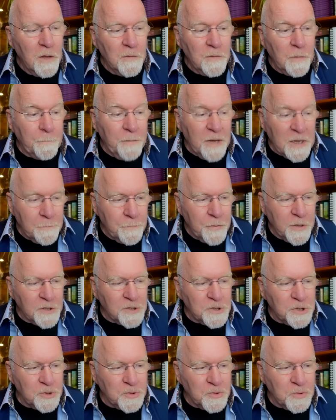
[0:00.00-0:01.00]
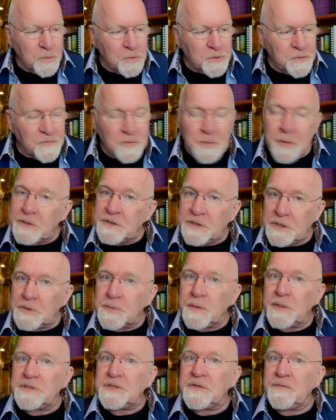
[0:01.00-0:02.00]
The big picture talks of twenty
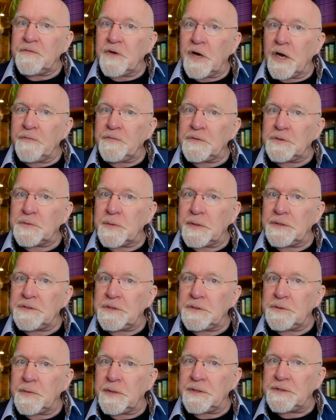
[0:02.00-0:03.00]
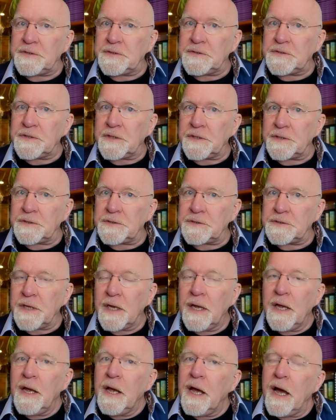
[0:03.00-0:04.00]
twenty-five and twenty twenty-six
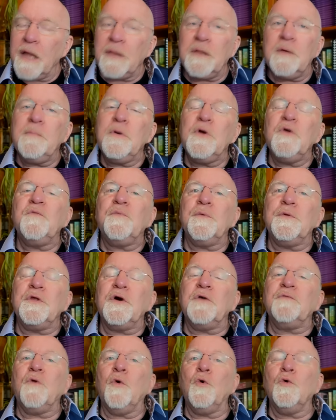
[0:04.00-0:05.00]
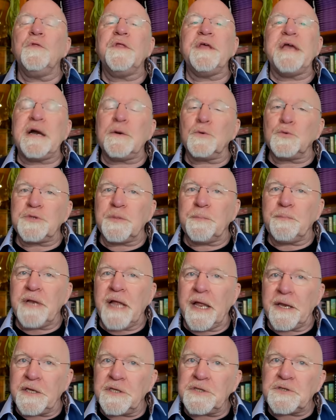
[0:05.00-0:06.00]
and the movement of all the outer
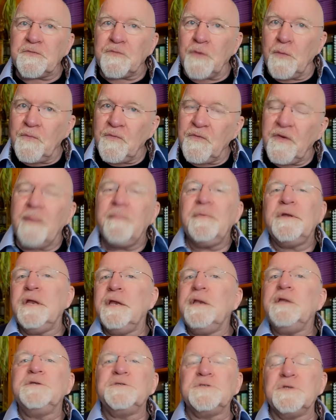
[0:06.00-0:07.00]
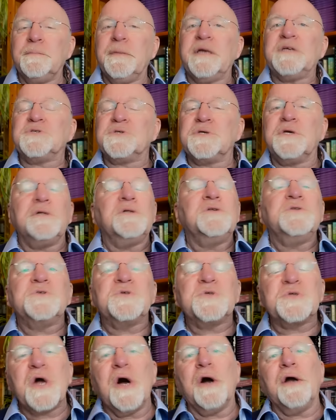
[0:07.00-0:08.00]
planets from feminine into masculine
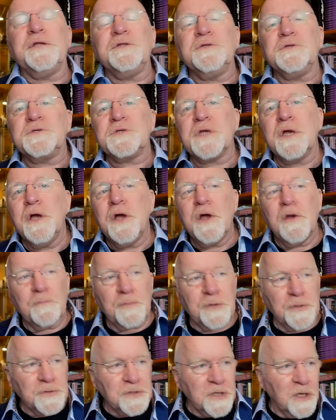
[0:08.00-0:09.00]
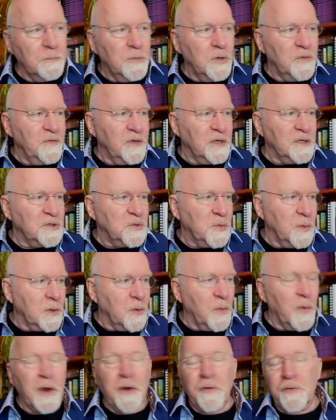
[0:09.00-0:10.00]
signs. Pluto moving into
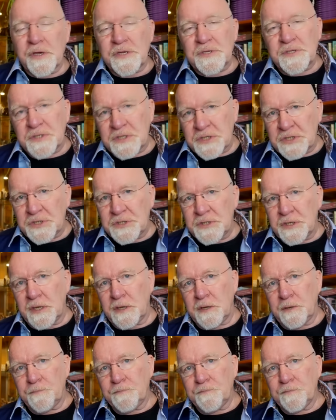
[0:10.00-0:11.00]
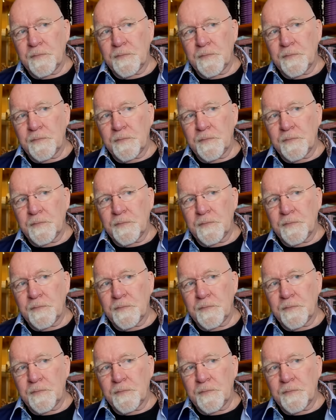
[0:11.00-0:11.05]
Aquarius this year.